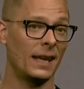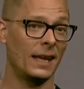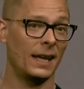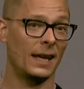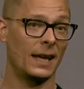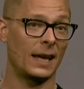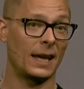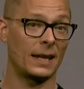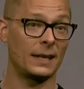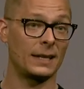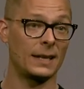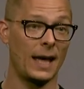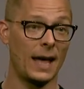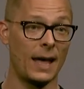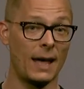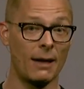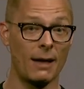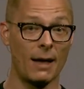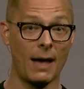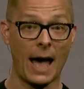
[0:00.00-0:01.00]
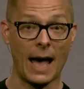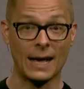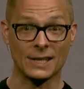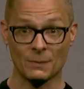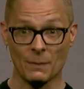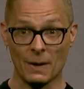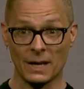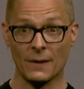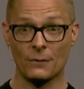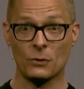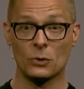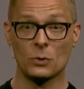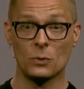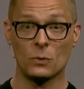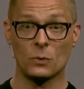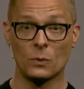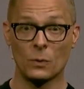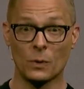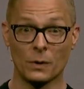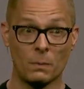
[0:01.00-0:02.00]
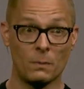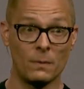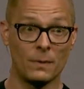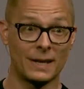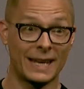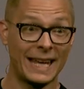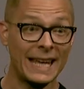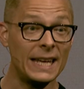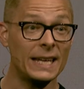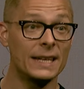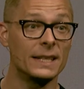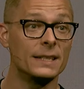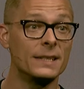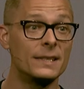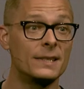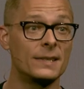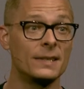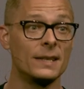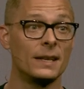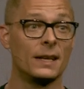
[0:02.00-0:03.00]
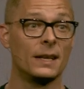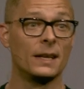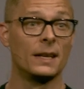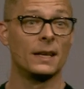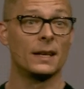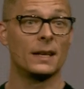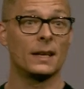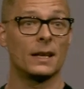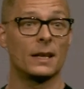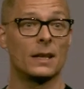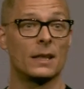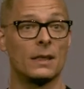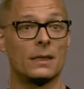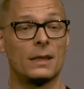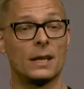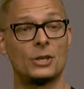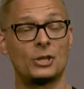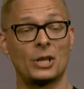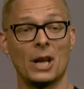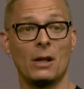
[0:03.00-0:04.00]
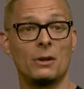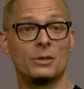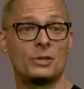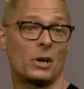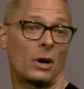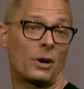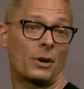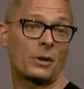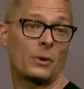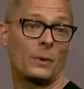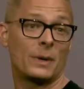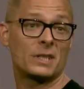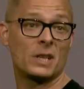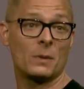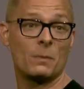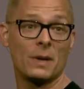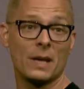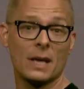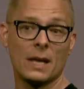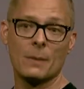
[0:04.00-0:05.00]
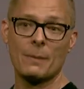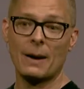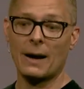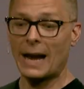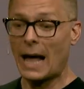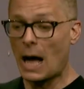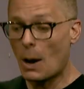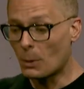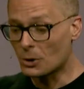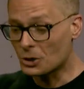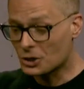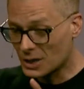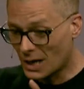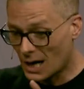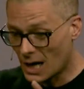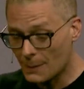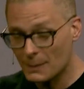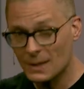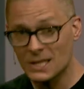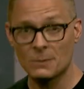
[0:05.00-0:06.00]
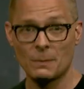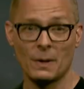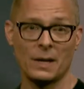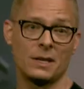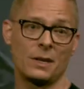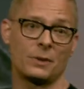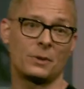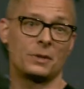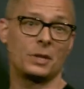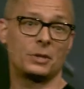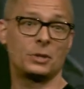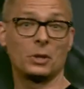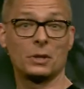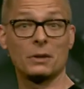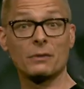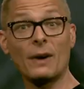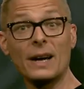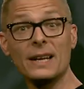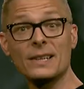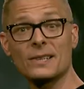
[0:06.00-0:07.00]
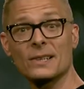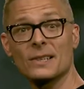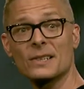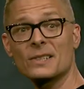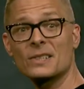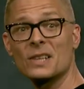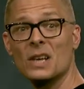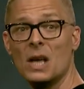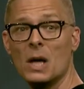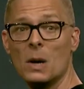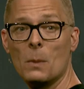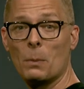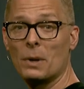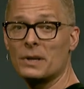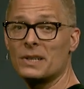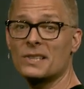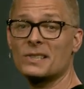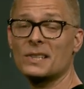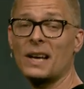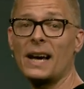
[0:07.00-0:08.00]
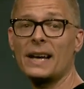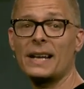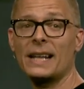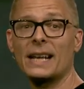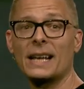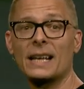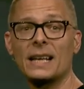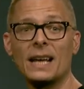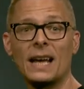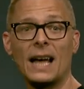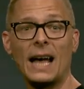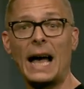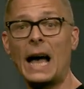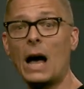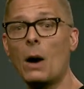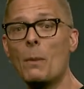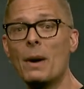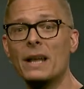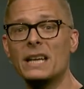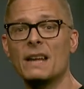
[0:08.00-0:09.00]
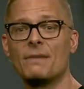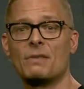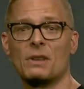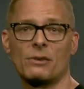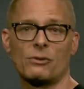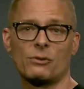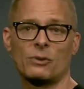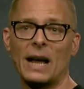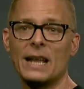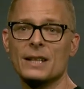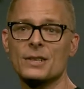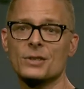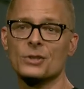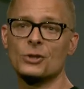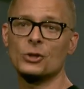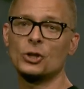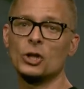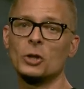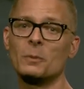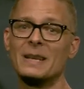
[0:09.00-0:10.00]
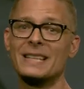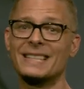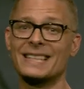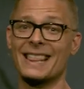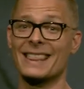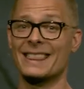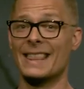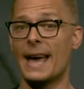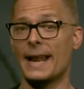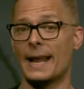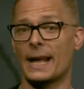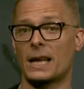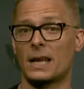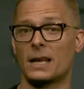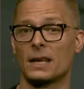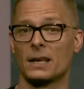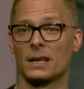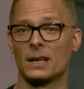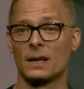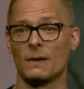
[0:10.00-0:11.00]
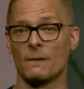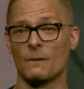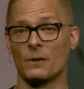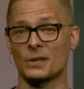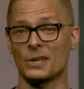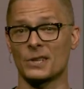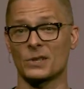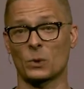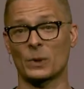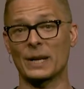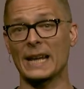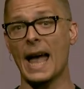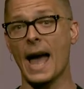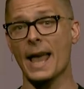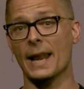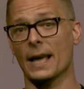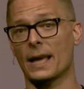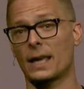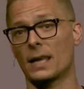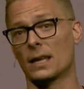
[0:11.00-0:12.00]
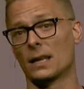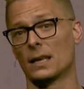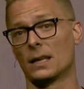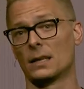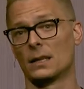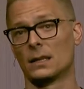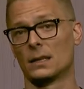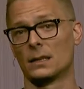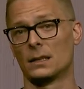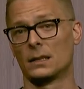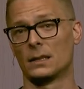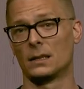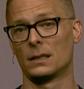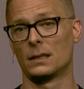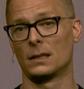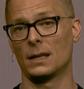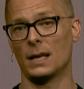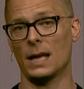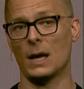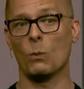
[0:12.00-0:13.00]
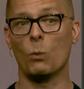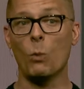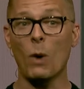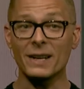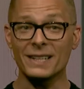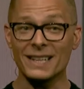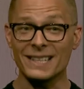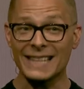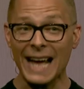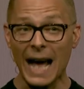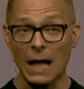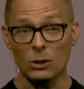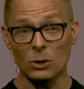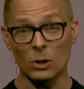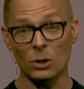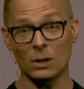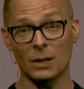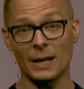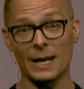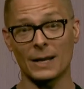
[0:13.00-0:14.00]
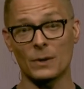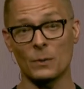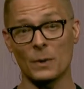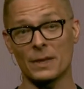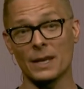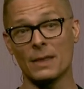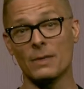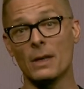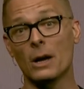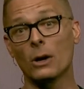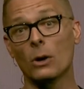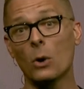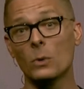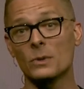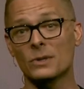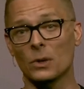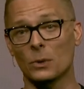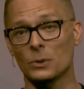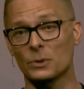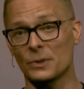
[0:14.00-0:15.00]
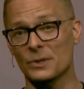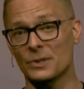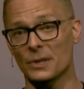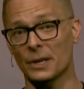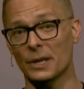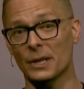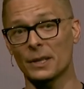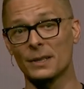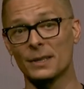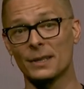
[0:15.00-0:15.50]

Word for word: And as many of you with kids, the challenges aren't going to be about how much time they spend on their digital devices, but deciding how many of their friends should be synthetic versus organic. And what does that look like within their own social circle?